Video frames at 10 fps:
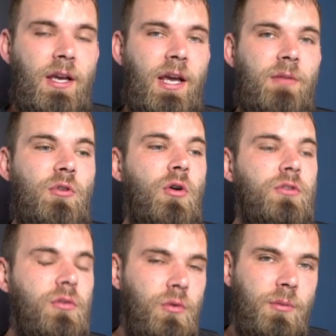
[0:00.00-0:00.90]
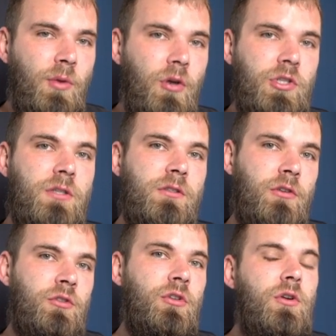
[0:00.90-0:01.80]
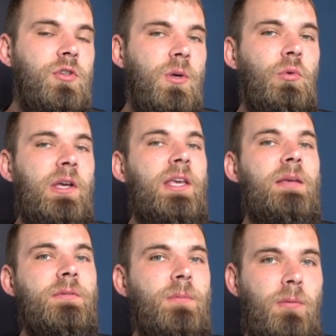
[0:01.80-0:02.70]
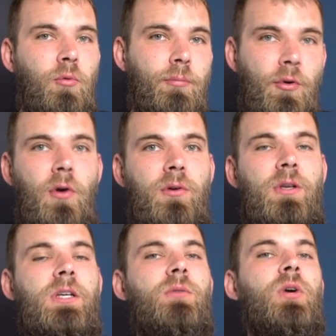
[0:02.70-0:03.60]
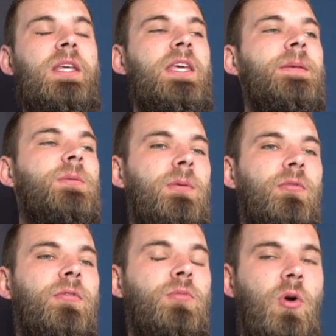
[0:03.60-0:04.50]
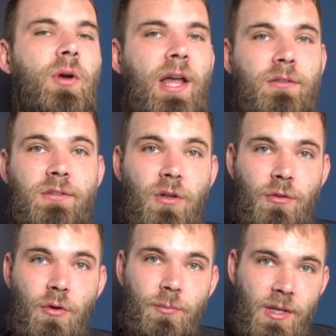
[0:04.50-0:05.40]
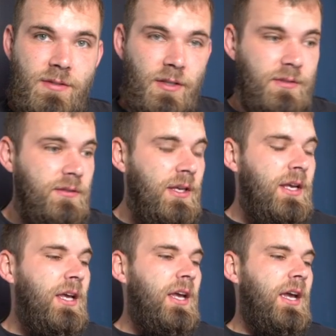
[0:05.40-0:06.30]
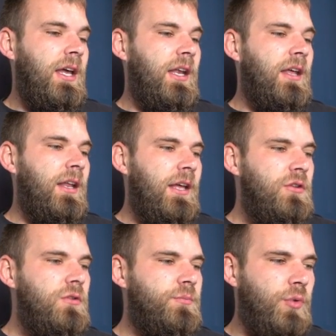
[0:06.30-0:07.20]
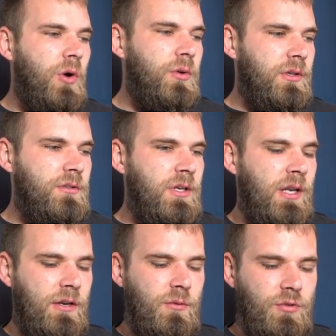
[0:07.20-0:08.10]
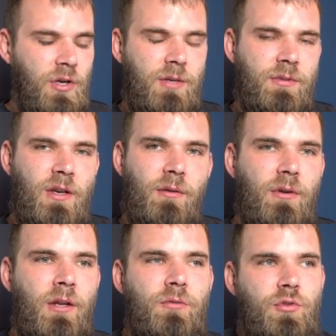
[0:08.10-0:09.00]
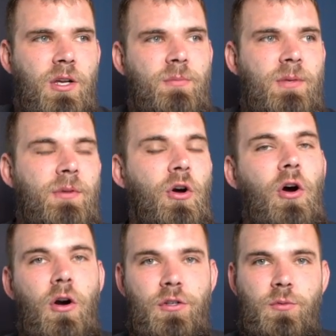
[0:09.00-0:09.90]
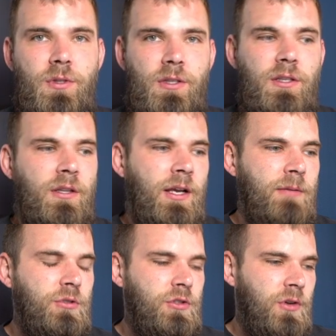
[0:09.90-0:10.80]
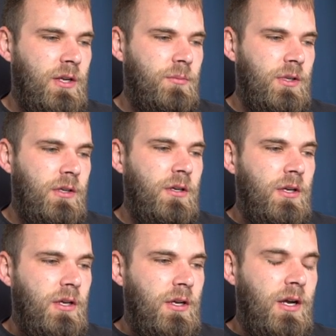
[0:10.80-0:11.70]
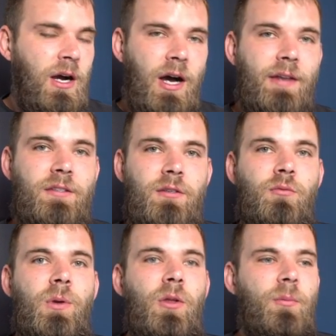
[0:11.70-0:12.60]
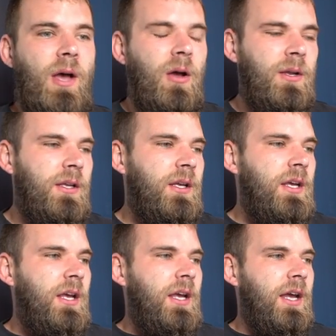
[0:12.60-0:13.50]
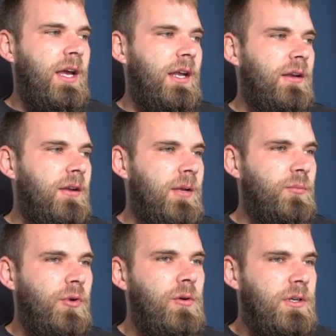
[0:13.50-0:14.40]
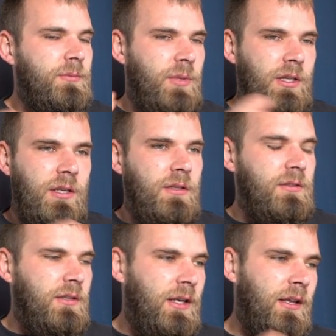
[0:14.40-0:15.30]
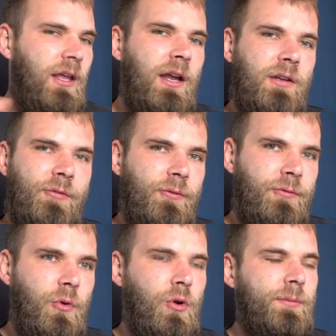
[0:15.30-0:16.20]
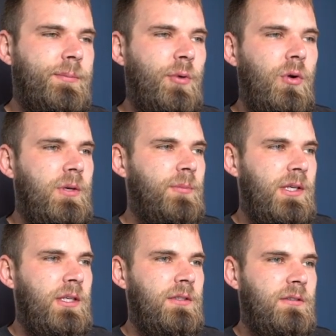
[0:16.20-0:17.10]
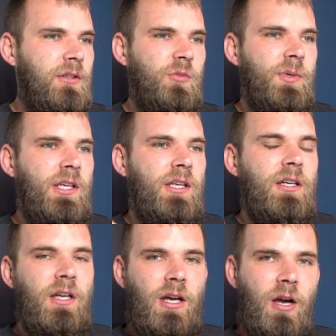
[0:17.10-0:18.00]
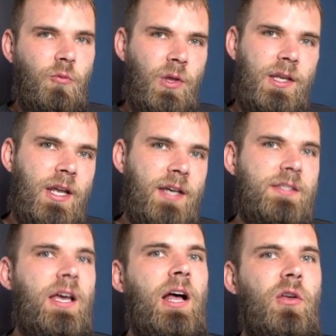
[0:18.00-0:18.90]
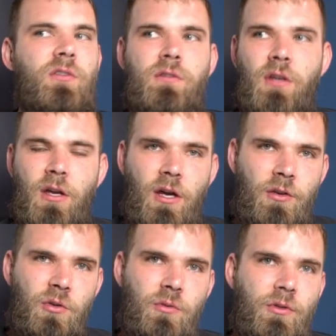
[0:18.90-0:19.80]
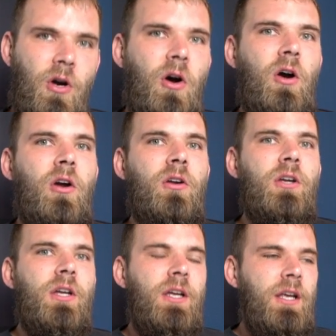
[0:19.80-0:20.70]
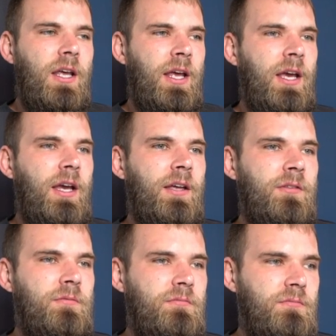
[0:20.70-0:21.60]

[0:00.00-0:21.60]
And those two emotions are usually what keeps people broke, what keeps people from going out and starting their own business. And I use broke, and I don't try to be harsh with it. Like I'm just trying to be honest and real about it. And broke can be in a lot of different forms. Broke can still be a really nice house, a new car, and